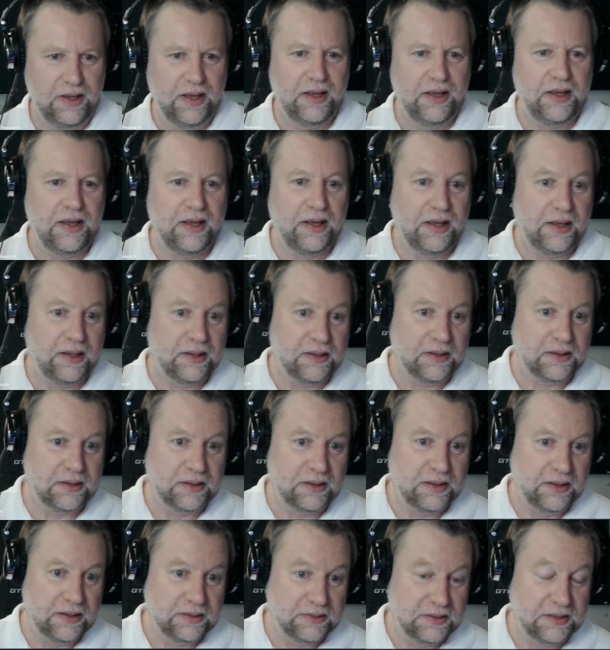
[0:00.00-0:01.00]
in
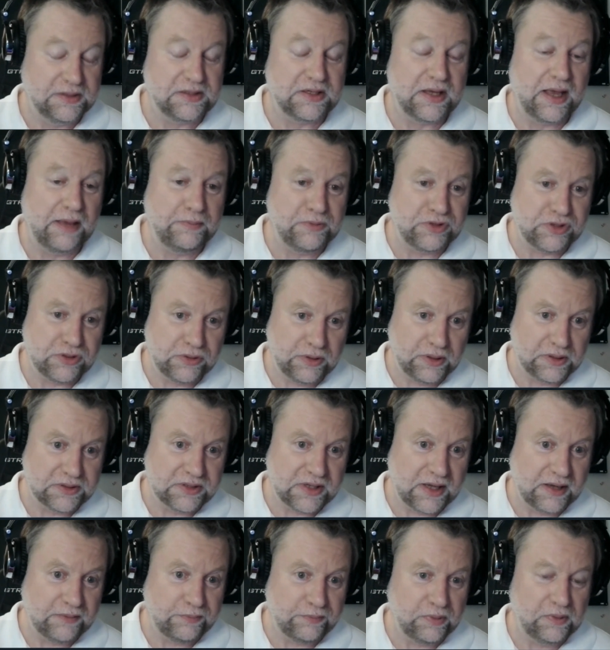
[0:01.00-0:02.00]
this chemistry
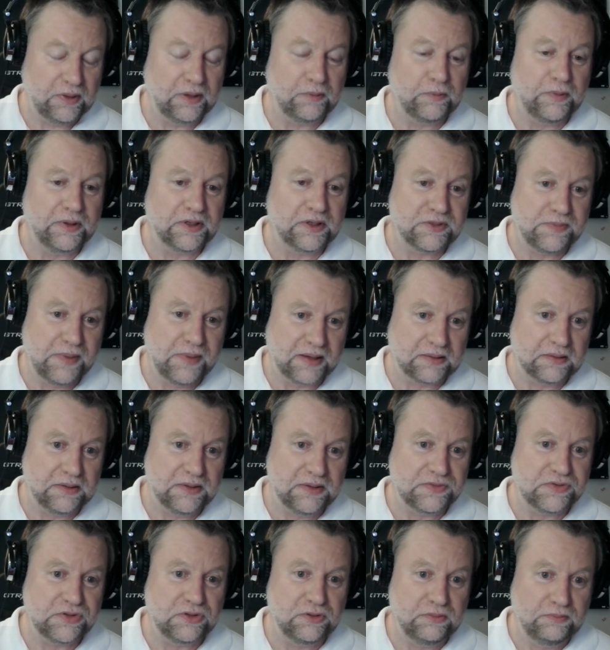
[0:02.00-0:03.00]
example, and we expect
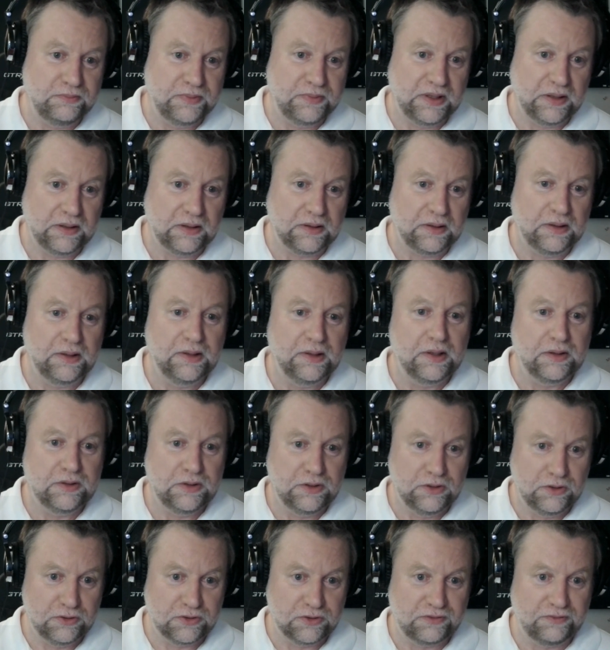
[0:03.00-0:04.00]
this to be
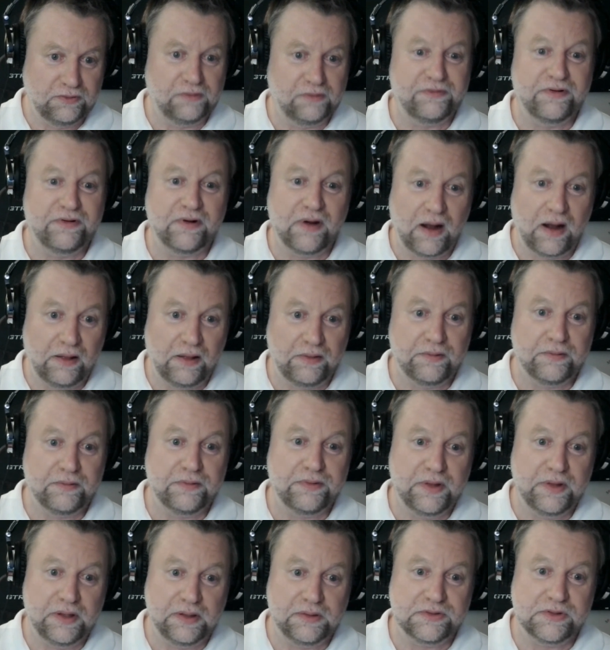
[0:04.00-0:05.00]
useful for other
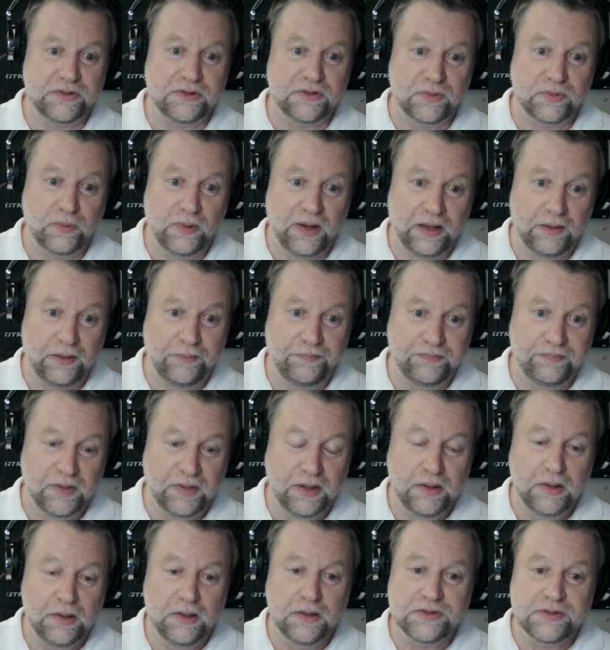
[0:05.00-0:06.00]
things as well.
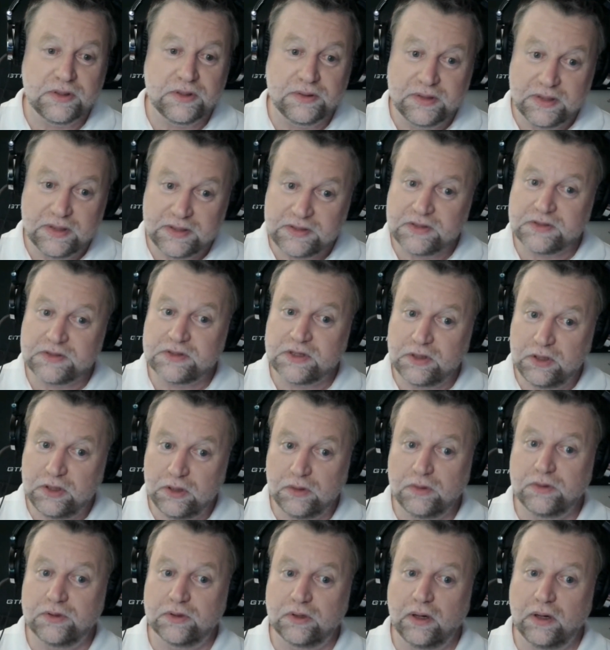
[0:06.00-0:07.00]
So this is a
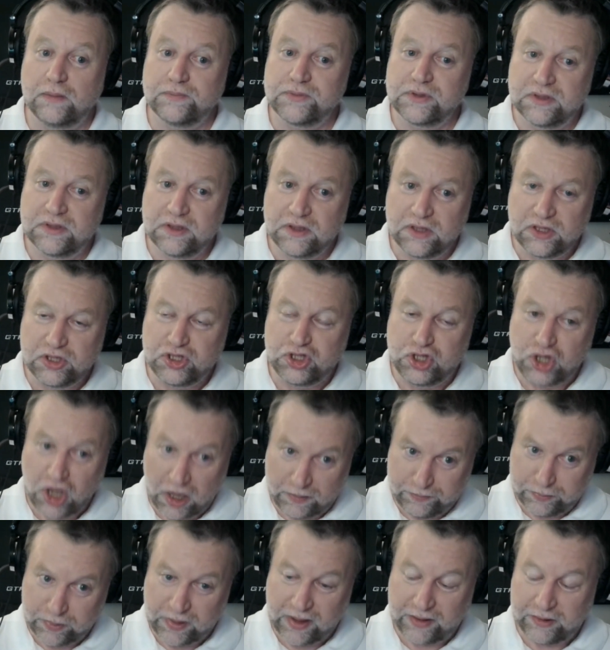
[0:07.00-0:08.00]
huge jump.
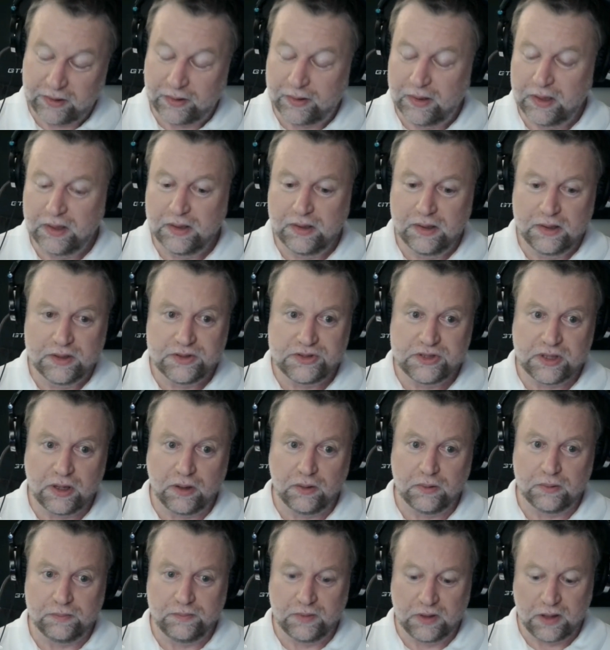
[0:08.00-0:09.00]

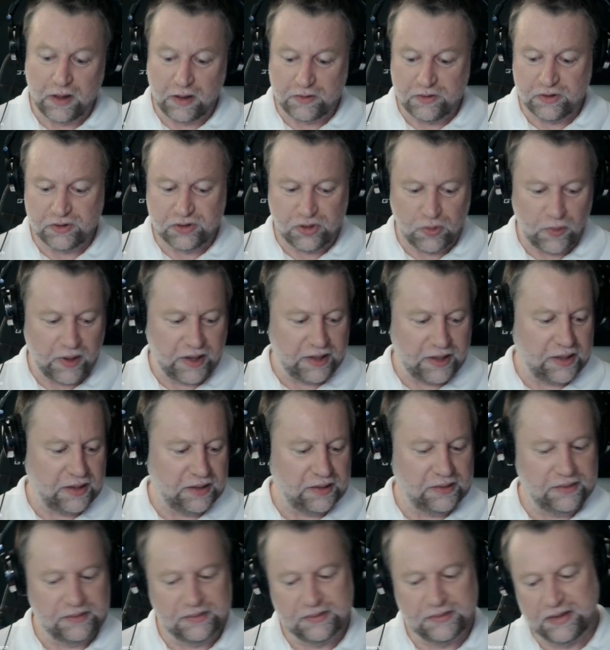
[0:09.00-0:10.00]
So
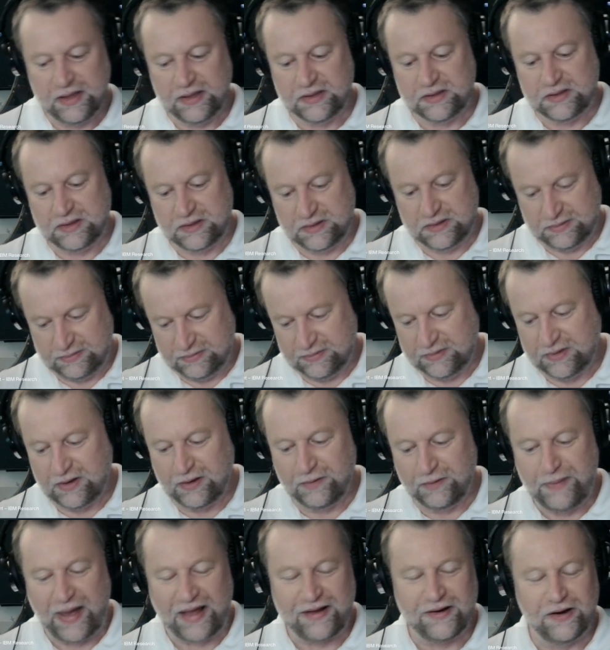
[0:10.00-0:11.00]
120, it's
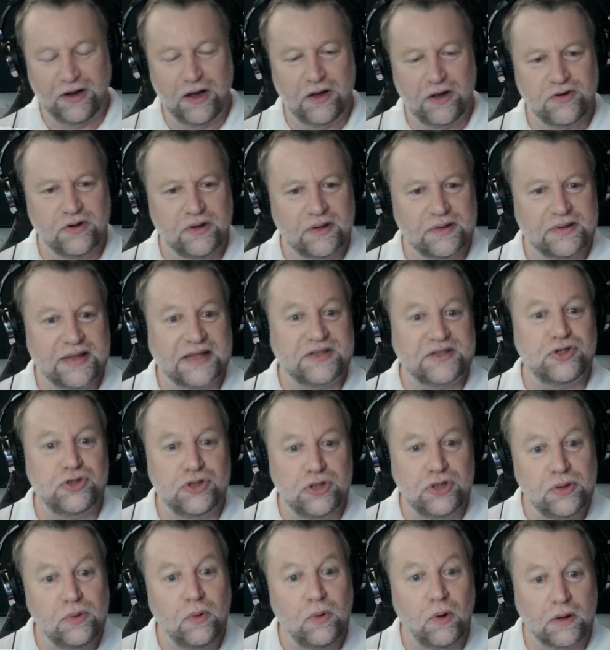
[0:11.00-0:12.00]
about 100, that's
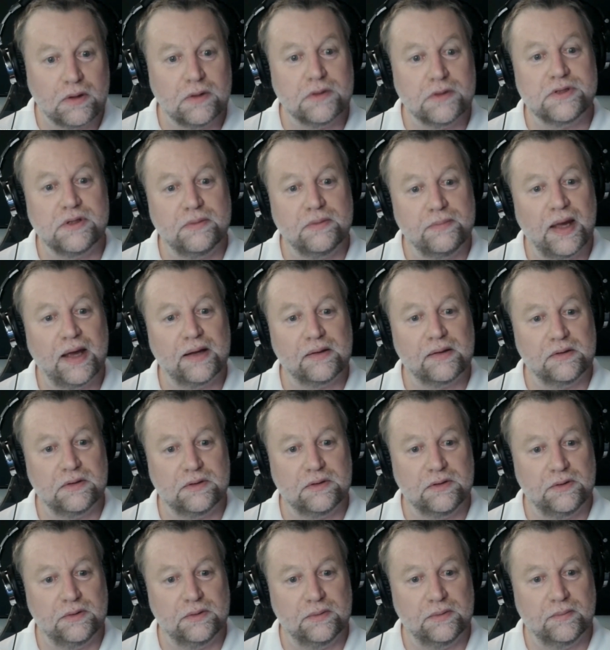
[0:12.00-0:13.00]
2 orders of
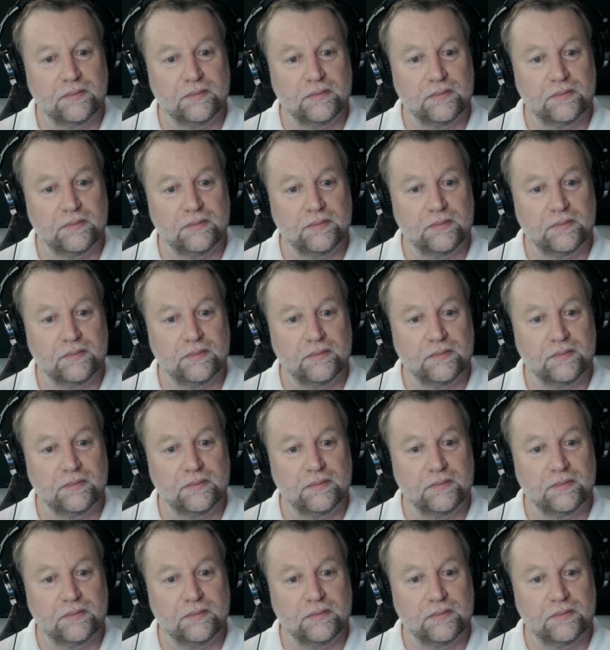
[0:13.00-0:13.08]
magnitude.